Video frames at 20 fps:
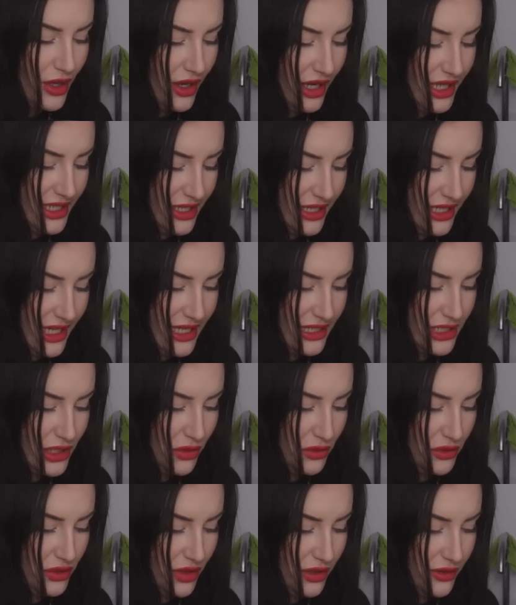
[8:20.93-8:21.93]
I don't get
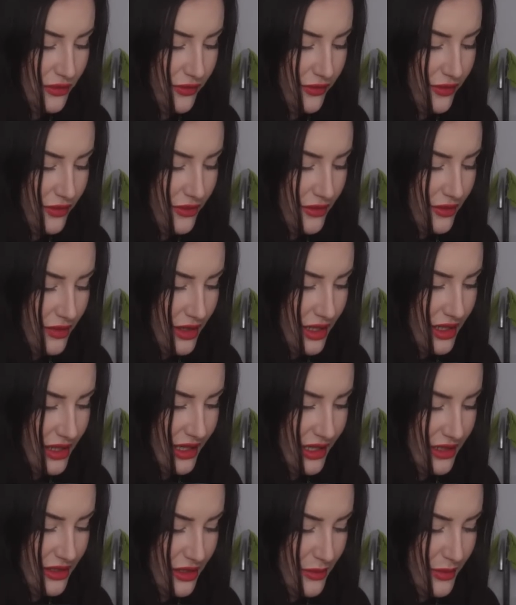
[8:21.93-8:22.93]
told off
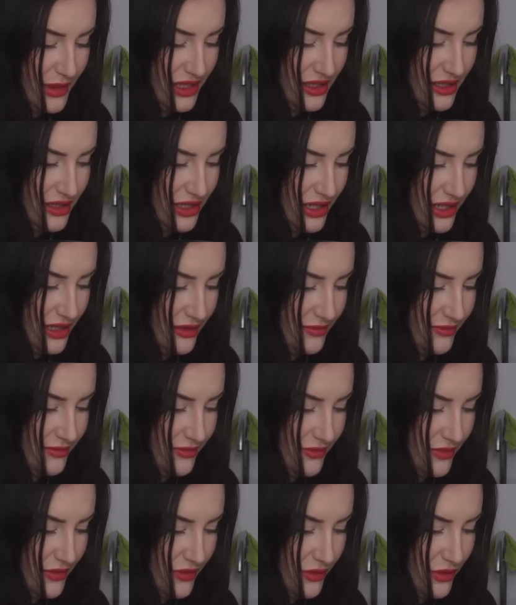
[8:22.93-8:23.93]
at the end of the business year
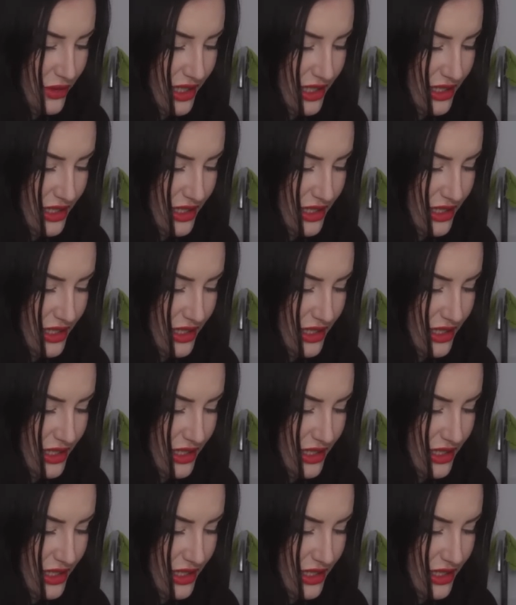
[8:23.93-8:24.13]
for